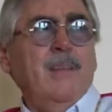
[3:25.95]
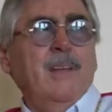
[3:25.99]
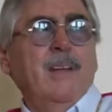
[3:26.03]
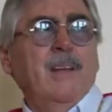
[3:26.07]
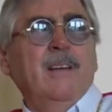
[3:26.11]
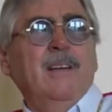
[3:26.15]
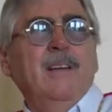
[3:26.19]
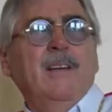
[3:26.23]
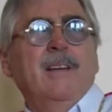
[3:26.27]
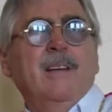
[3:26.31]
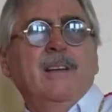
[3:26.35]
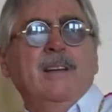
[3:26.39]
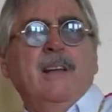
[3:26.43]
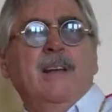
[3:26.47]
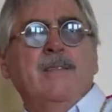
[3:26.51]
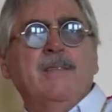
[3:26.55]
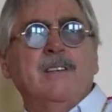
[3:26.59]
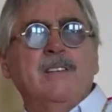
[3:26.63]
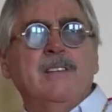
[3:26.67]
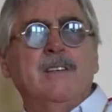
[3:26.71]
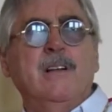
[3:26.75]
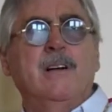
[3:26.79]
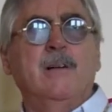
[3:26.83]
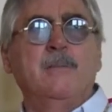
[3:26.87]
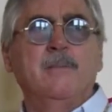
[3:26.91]
And it never
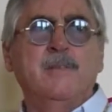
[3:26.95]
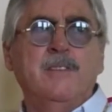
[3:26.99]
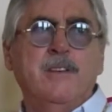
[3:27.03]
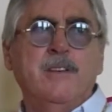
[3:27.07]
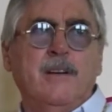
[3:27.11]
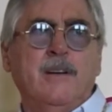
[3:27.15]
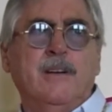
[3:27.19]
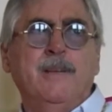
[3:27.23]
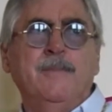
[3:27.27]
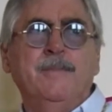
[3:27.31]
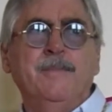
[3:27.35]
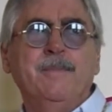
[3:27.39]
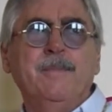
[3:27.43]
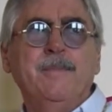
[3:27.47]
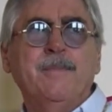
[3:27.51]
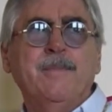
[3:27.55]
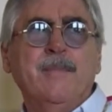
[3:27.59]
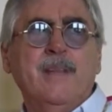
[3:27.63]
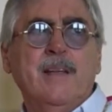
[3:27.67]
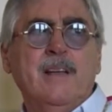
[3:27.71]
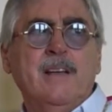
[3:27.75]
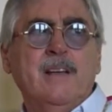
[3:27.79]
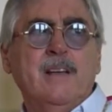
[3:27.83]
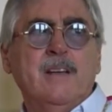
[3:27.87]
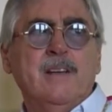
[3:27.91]
stops, you know.
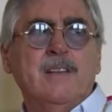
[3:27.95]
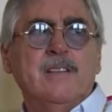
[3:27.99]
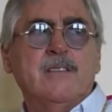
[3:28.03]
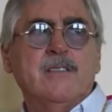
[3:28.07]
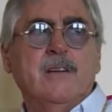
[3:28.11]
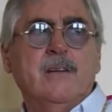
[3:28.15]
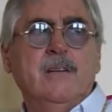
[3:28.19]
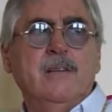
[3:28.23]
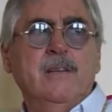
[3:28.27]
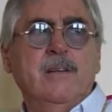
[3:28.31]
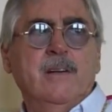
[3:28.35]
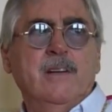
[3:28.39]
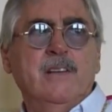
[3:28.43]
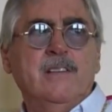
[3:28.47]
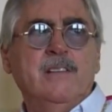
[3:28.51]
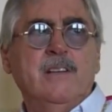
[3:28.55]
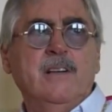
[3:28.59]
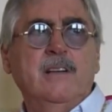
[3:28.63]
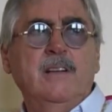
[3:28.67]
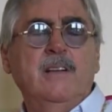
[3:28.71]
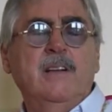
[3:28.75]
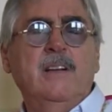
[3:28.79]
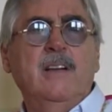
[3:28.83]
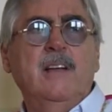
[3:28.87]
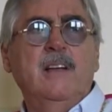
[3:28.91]
So
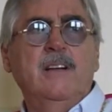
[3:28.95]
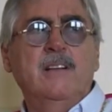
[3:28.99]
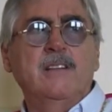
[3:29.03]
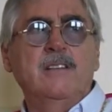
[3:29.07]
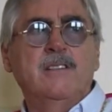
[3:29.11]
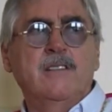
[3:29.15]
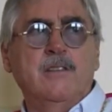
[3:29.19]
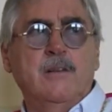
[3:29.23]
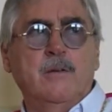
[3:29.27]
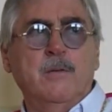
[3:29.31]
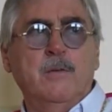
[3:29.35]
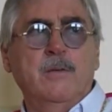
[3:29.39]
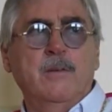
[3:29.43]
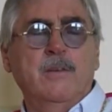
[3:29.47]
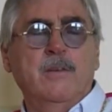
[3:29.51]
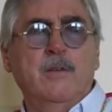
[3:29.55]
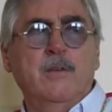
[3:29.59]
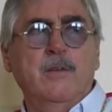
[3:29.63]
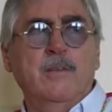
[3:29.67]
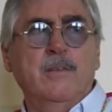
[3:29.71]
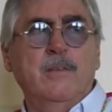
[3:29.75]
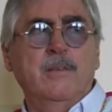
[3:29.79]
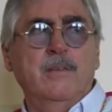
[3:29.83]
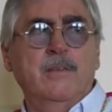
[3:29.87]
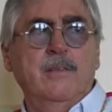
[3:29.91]
until the killer's caught
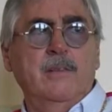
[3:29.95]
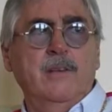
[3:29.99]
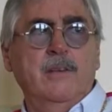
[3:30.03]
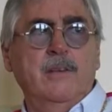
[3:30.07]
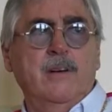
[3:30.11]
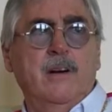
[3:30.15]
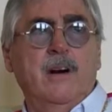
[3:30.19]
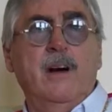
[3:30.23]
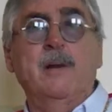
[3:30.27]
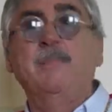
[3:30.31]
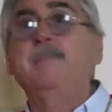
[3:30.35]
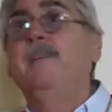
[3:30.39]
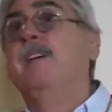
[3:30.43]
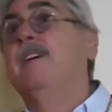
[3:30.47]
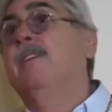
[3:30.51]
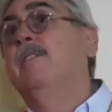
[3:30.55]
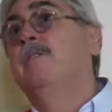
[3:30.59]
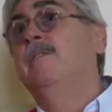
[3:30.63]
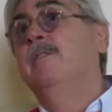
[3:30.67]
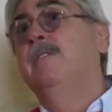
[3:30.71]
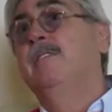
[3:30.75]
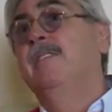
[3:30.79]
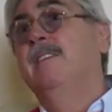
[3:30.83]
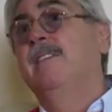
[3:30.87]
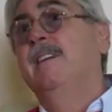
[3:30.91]
or I'm
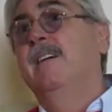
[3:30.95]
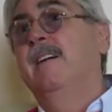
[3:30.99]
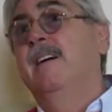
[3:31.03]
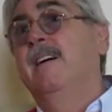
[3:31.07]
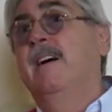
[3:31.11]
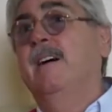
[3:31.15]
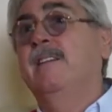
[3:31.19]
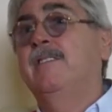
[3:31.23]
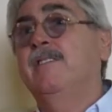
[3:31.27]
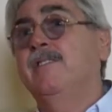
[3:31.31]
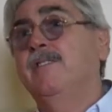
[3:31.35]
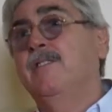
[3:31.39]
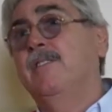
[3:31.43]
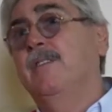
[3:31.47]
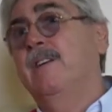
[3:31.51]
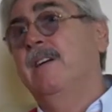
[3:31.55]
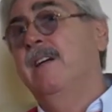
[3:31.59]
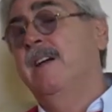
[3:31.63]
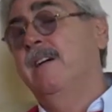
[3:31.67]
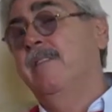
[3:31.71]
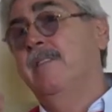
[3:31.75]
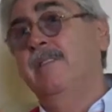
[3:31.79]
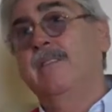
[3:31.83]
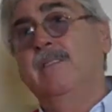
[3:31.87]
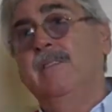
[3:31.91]
killed, I just got to
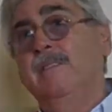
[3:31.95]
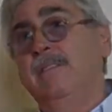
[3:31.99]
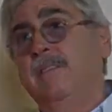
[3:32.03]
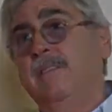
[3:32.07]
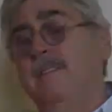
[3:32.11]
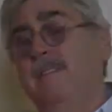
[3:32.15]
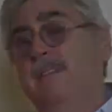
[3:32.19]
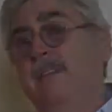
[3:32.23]
carry on.